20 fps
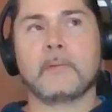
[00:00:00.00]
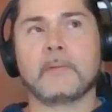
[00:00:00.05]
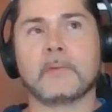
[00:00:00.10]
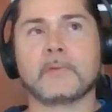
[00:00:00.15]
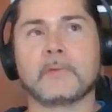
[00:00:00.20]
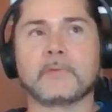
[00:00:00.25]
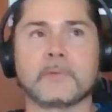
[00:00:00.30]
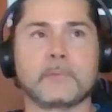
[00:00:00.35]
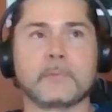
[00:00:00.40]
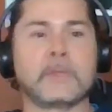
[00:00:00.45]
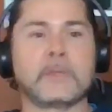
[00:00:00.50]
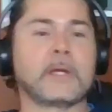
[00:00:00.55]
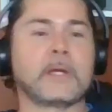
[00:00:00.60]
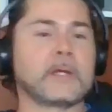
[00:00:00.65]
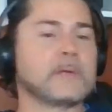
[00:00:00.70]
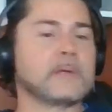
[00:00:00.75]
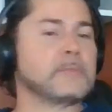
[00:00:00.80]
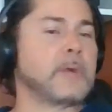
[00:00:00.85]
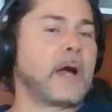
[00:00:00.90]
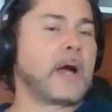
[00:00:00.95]
for me to
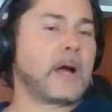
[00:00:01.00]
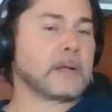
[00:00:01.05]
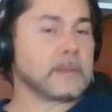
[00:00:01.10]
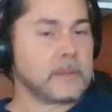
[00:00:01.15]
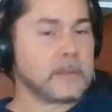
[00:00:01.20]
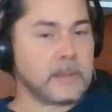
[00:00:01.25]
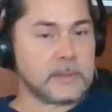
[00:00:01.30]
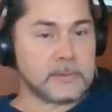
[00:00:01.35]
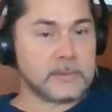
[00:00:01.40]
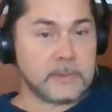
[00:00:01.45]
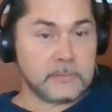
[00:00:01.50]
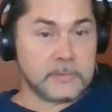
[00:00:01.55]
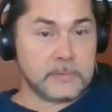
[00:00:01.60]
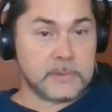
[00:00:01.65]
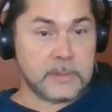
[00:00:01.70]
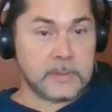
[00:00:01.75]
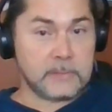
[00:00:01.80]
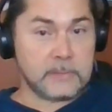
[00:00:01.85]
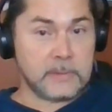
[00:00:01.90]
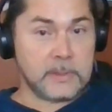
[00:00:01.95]
give back the next 7
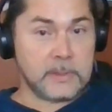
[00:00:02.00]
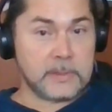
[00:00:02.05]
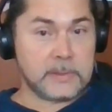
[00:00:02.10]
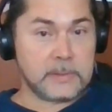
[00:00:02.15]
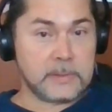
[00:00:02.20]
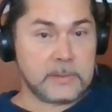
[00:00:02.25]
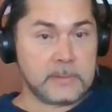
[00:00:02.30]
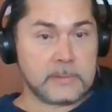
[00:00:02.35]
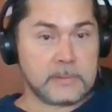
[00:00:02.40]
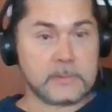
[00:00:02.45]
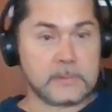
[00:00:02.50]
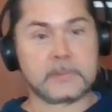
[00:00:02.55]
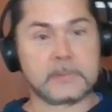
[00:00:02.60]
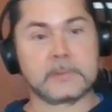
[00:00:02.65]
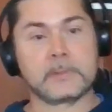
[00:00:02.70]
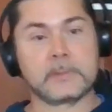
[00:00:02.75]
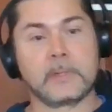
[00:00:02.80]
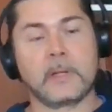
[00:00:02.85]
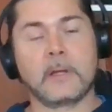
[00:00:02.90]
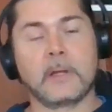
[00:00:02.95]
generations,
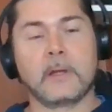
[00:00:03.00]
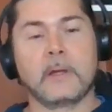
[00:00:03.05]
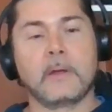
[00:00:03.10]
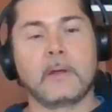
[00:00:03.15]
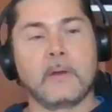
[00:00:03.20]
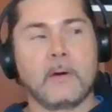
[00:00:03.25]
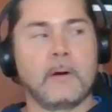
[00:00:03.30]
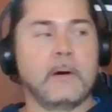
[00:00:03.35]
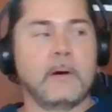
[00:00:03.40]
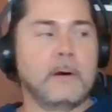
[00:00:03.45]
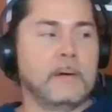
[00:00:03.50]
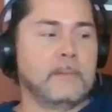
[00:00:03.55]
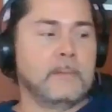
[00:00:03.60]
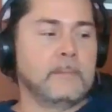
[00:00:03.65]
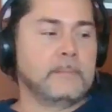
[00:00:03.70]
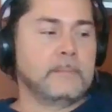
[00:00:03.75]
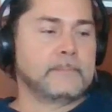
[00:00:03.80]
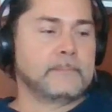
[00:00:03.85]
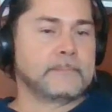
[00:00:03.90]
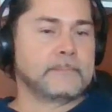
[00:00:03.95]

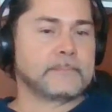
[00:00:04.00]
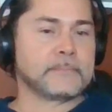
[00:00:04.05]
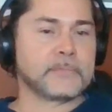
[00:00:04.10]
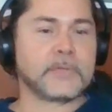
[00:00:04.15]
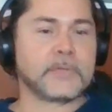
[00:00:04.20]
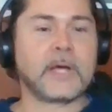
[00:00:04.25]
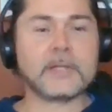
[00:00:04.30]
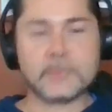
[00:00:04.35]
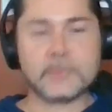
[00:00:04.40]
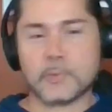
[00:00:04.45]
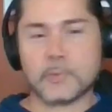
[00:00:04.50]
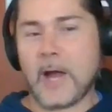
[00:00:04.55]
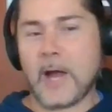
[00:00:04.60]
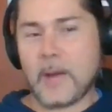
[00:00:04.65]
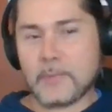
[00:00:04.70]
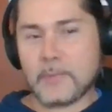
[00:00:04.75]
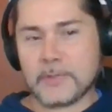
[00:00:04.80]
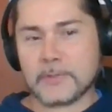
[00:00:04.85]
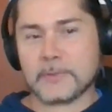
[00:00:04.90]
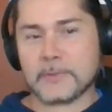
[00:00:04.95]
um, that's what I
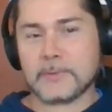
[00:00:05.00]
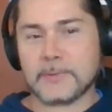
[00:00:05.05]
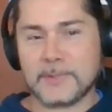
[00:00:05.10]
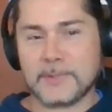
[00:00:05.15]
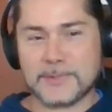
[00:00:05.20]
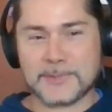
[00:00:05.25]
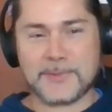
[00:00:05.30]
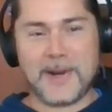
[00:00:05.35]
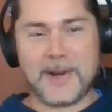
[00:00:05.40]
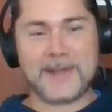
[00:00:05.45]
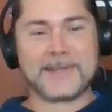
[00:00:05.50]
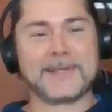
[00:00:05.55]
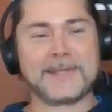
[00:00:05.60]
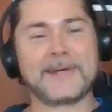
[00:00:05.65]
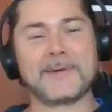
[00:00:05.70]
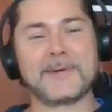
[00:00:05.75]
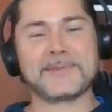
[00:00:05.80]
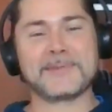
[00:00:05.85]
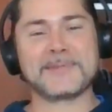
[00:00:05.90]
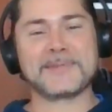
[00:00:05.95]
would do. It's
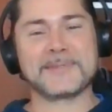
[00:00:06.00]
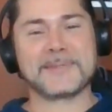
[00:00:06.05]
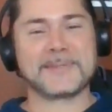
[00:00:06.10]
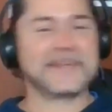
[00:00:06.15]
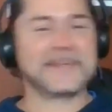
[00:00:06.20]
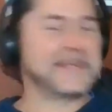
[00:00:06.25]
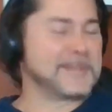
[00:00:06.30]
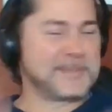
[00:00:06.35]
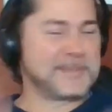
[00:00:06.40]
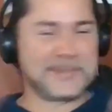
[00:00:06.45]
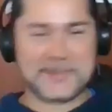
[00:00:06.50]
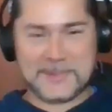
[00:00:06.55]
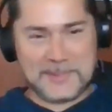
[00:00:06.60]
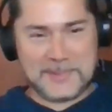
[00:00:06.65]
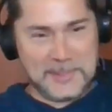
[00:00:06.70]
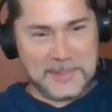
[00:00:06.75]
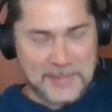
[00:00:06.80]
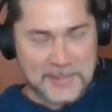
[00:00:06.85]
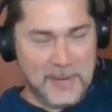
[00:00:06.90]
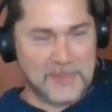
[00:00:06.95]
grandiose.
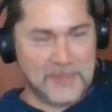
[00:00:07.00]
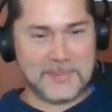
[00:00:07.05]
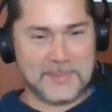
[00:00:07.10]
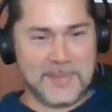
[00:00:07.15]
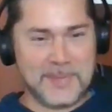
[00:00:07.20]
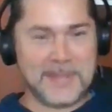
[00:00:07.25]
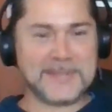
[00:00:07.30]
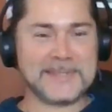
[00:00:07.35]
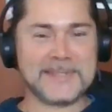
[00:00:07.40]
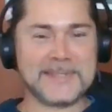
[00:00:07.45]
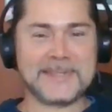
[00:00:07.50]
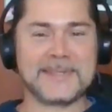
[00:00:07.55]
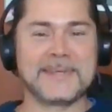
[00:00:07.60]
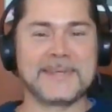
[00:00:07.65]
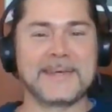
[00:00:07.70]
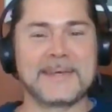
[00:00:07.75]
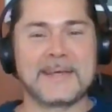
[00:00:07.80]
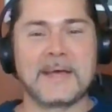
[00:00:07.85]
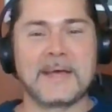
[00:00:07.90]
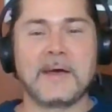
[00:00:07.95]
It sounds amazing.
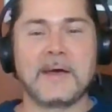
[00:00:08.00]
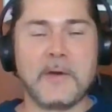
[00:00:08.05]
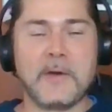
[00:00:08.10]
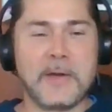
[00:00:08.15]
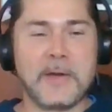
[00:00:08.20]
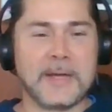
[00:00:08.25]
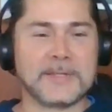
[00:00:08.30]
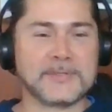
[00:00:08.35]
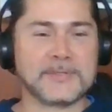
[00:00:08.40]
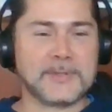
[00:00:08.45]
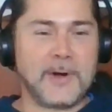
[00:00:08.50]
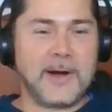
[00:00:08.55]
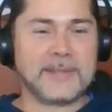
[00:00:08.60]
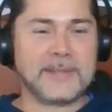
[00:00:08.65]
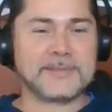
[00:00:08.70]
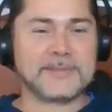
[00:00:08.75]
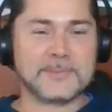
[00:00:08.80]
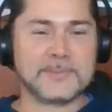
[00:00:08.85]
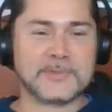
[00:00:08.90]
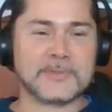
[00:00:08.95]
It's an
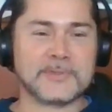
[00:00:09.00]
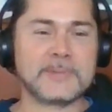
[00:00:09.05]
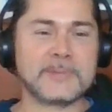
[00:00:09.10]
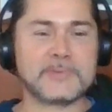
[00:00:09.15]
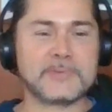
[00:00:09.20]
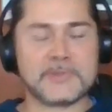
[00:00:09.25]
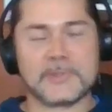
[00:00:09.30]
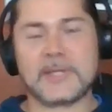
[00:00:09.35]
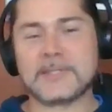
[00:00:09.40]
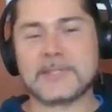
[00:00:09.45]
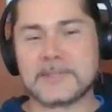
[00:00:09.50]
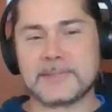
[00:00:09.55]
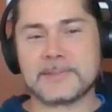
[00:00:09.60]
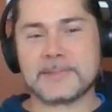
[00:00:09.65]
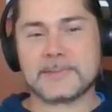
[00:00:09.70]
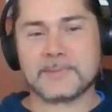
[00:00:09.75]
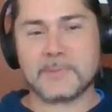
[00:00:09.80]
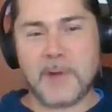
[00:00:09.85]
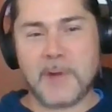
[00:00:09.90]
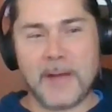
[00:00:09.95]
awesome dream. So
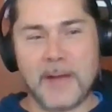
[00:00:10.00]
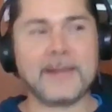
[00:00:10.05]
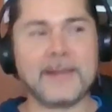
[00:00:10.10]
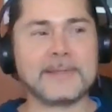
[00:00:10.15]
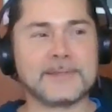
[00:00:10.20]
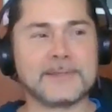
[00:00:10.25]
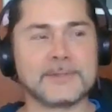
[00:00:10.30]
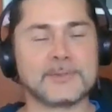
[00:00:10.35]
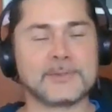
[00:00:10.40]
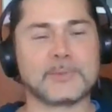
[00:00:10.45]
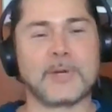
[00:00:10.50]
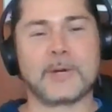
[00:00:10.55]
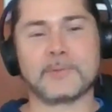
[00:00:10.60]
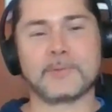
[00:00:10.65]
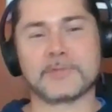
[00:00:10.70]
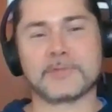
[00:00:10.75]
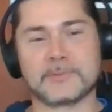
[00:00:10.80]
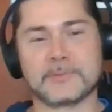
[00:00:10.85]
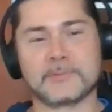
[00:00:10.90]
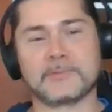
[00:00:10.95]
I guess that's what I
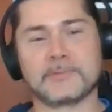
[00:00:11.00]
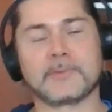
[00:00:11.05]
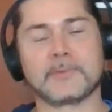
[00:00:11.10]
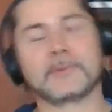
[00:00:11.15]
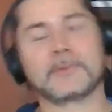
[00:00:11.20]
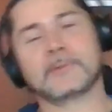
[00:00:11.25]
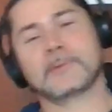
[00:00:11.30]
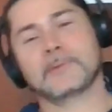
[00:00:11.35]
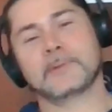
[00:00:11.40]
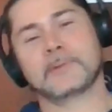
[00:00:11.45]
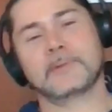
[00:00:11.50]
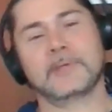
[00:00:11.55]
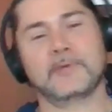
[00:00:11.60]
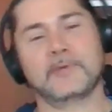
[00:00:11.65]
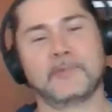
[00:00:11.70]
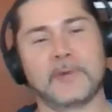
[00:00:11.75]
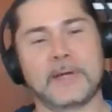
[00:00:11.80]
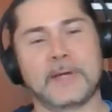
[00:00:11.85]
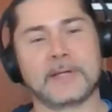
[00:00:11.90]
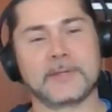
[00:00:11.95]
would shoot for
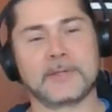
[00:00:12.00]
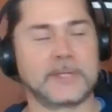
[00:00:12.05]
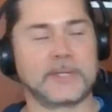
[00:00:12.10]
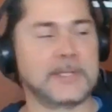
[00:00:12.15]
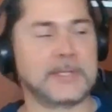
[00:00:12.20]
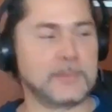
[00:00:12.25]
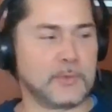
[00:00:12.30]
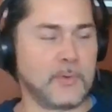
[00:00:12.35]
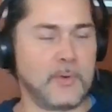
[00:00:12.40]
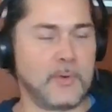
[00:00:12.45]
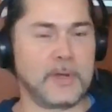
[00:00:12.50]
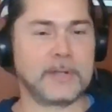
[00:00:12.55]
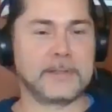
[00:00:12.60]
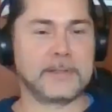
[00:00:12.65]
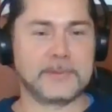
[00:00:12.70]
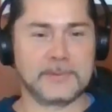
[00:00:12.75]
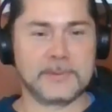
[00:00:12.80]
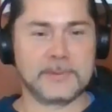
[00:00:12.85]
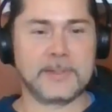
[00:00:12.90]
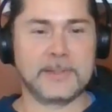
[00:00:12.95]
if I could keep
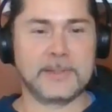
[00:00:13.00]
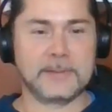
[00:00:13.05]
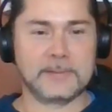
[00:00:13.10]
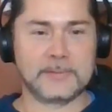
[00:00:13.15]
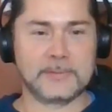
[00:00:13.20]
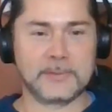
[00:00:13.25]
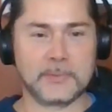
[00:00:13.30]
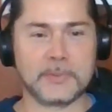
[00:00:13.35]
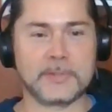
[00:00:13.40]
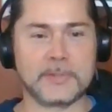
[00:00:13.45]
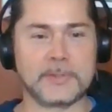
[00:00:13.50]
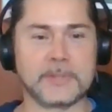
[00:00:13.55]
going and doing